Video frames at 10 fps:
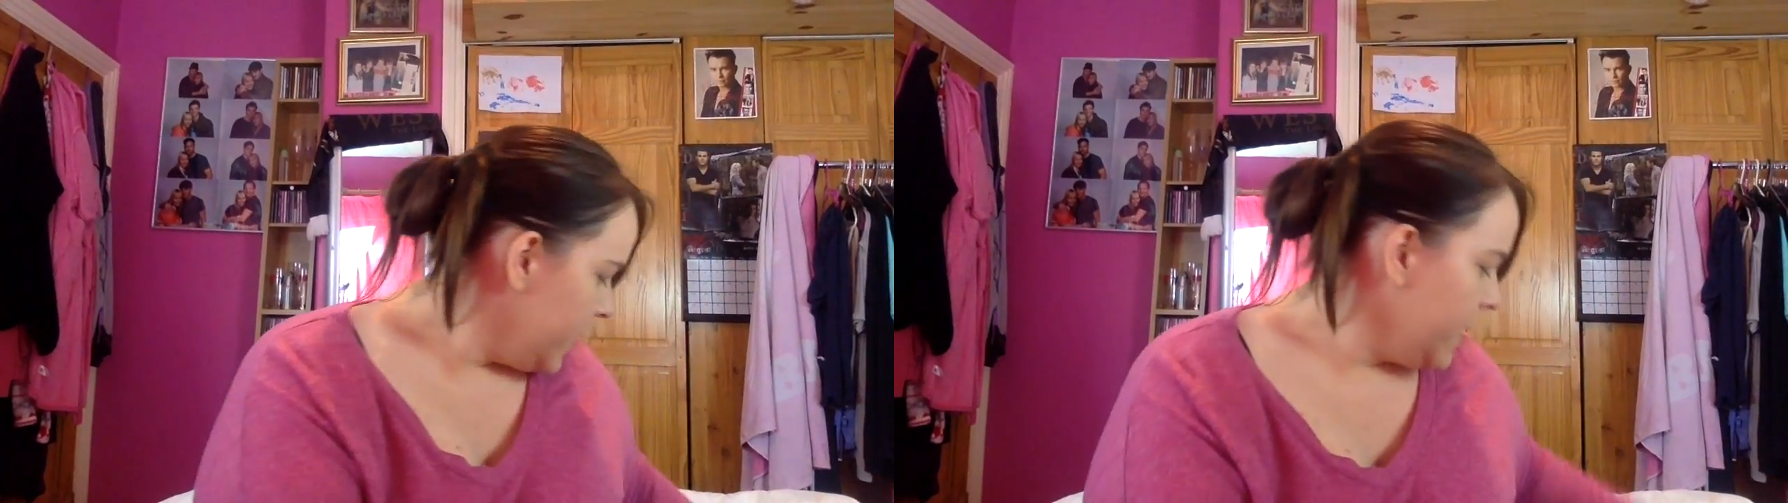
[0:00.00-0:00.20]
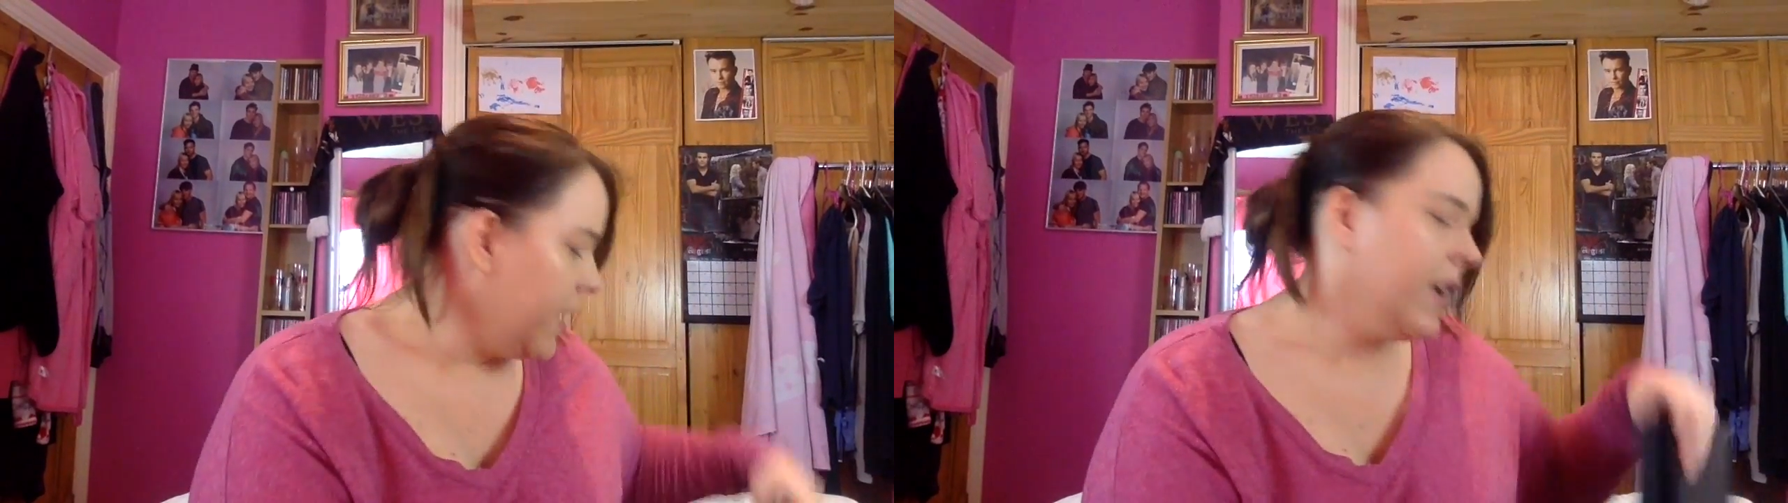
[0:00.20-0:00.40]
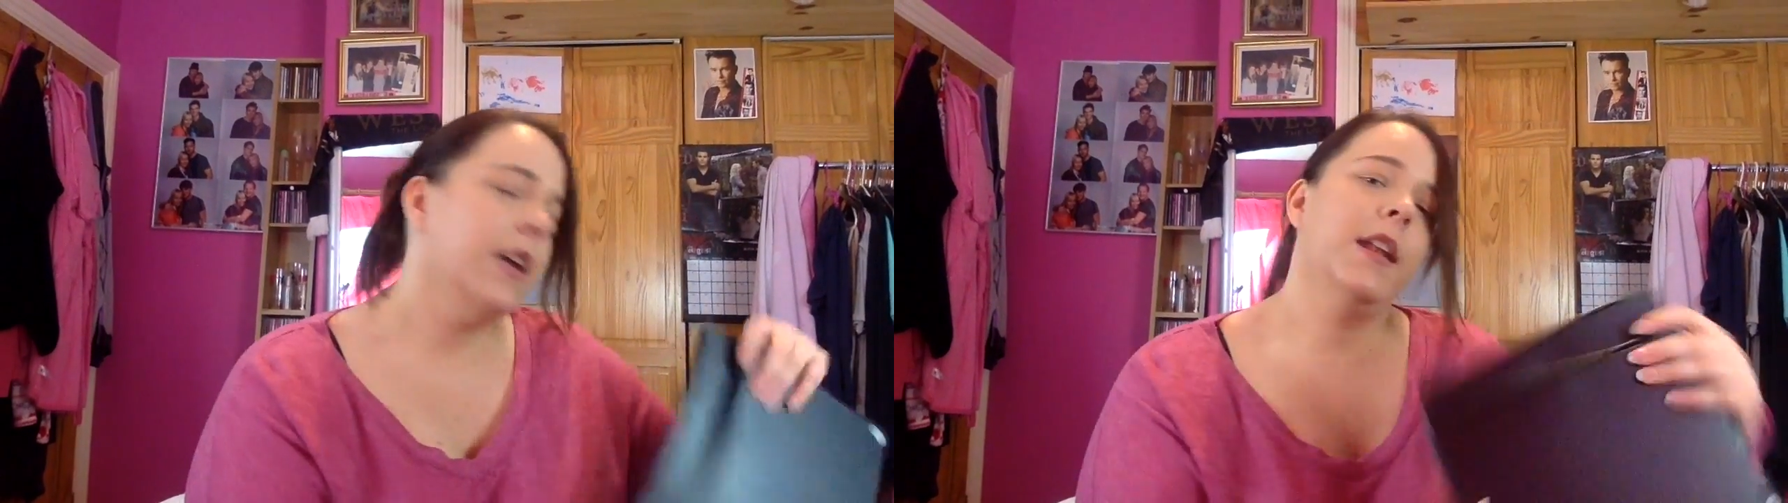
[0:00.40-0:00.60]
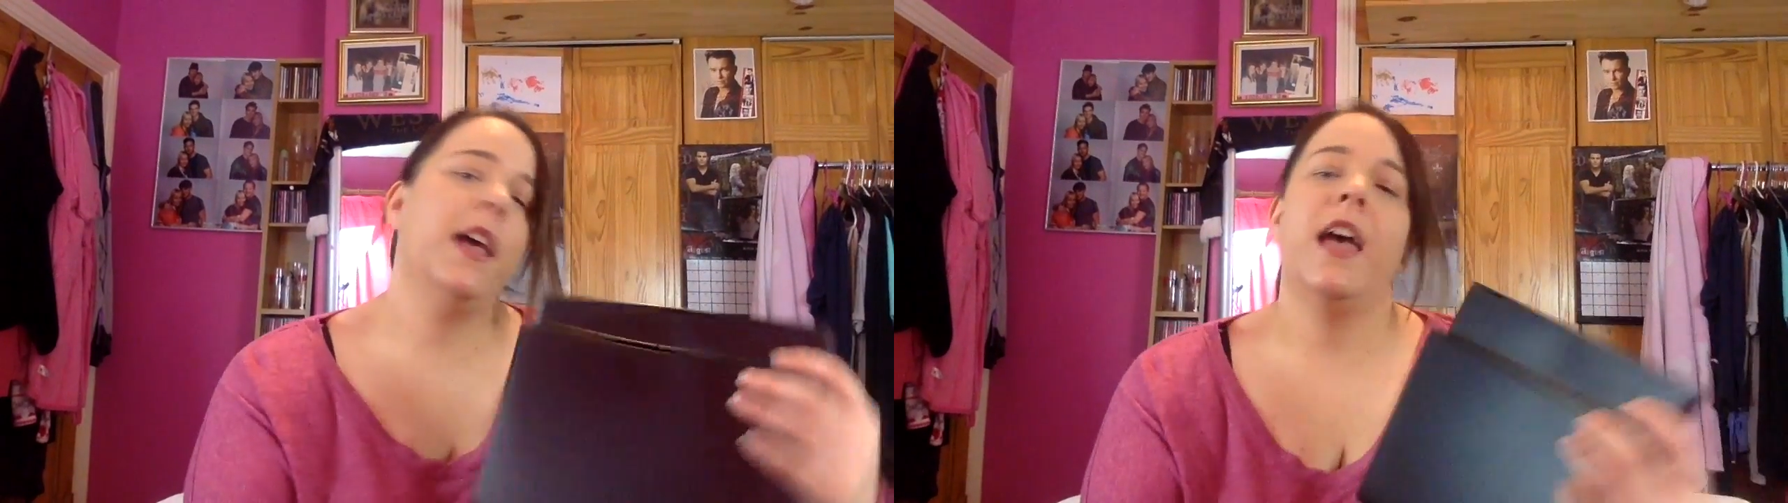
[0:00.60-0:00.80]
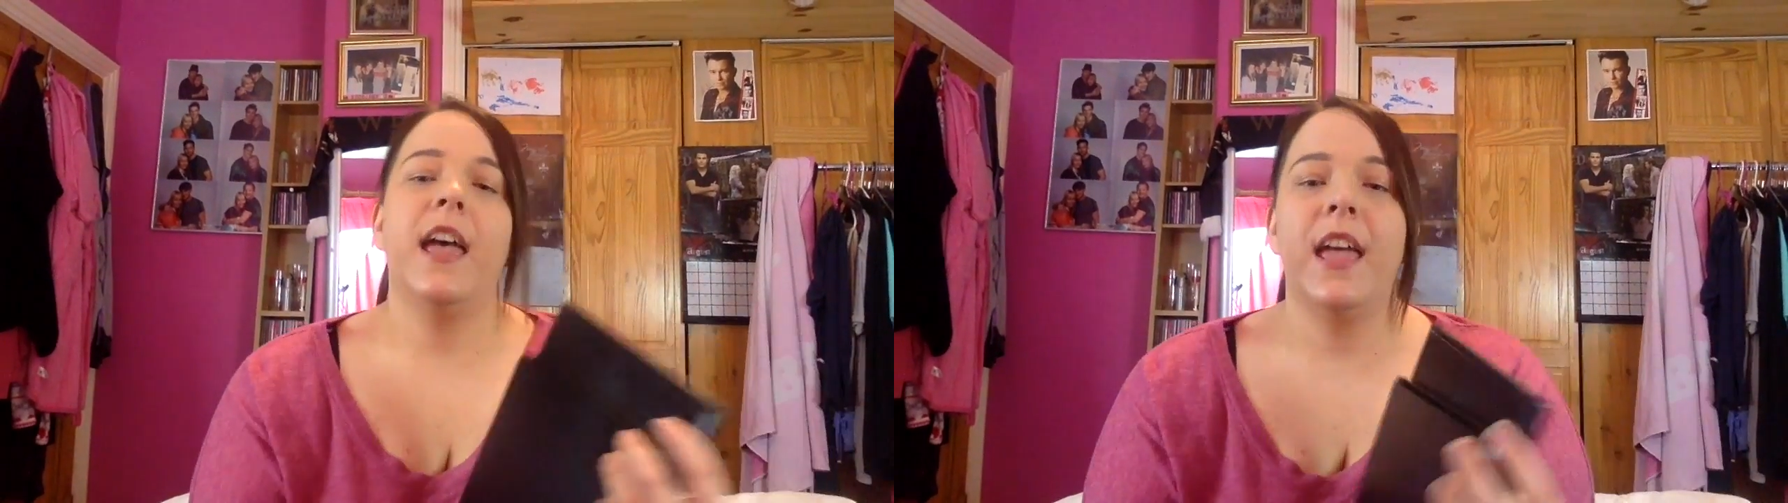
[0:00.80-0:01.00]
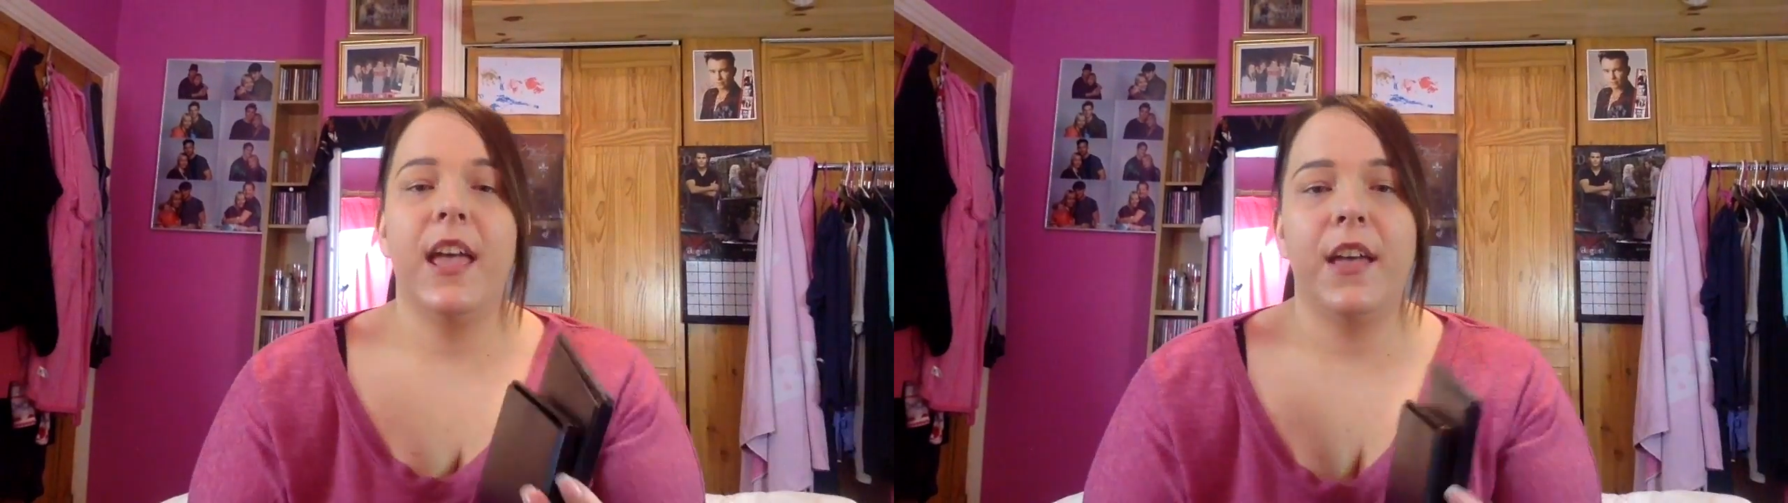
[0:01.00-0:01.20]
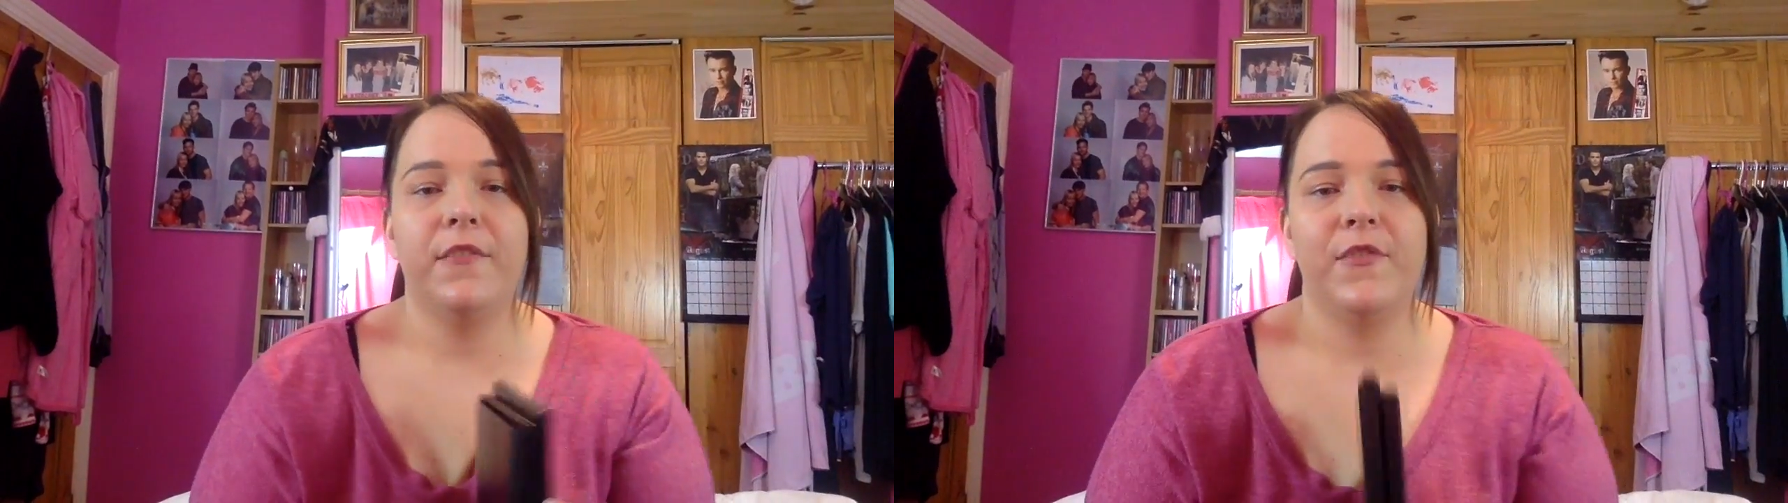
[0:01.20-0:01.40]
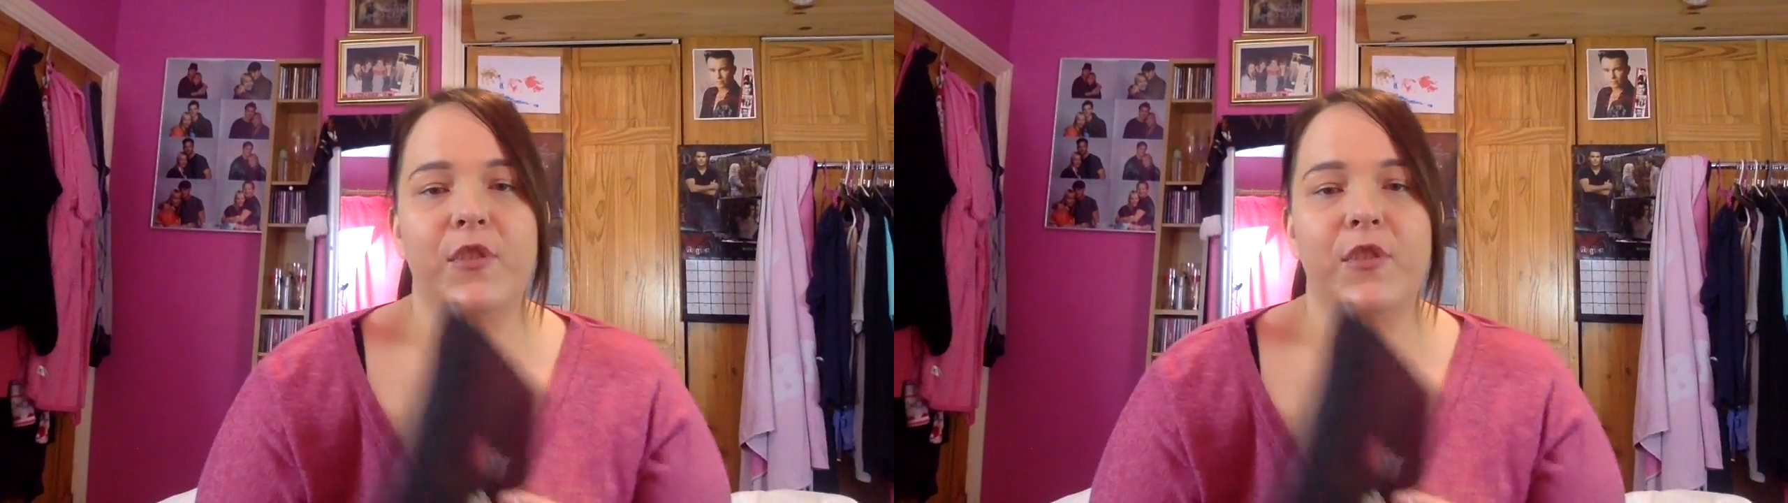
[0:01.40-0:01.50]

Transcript: And I have